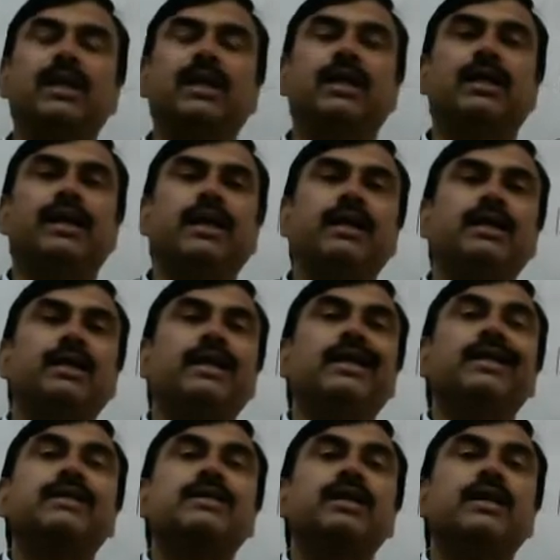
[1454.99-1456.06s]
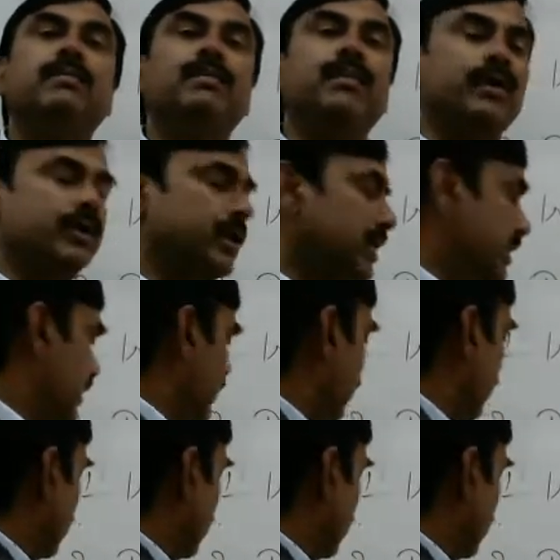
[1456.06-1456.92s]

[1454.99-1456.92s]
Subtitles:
Write its importance.